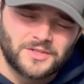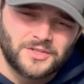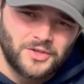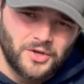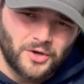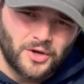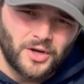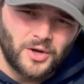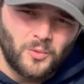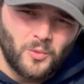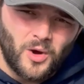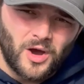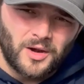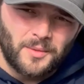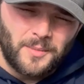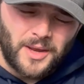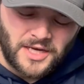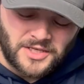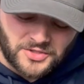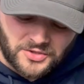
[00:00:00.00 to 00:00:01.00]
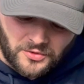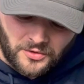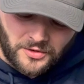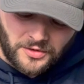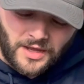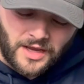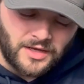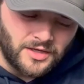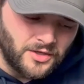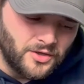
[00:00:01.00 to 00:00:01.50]
you're going to want to make sure
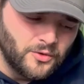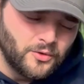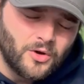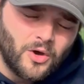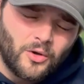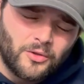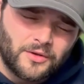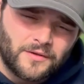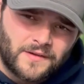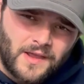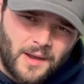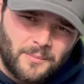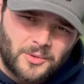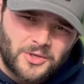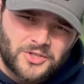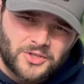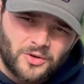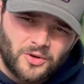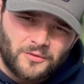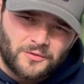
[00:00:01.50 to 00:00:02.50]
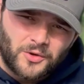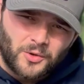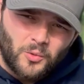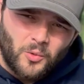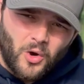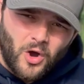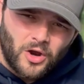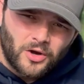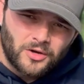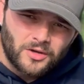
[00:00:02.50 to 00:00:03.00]
that you know the temperature of your
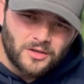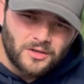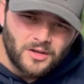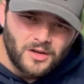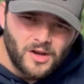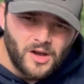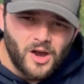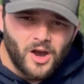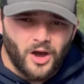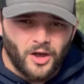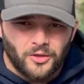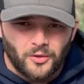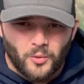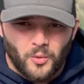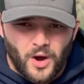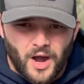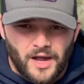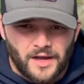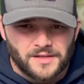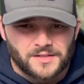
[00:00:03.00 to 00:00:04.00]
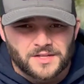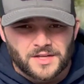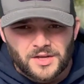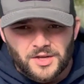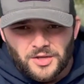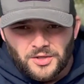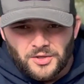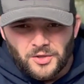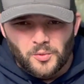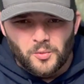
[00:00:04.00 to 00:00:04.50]
water, otherwise
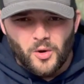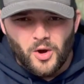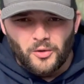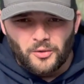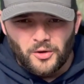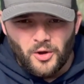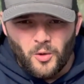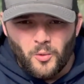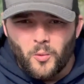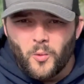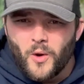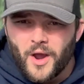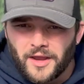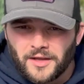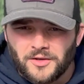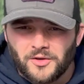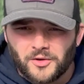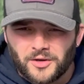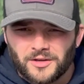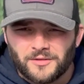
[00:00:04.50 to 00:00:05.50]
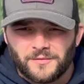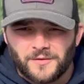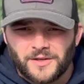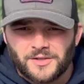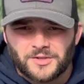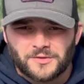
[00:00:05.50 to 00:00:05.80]
you won't know when you can feed your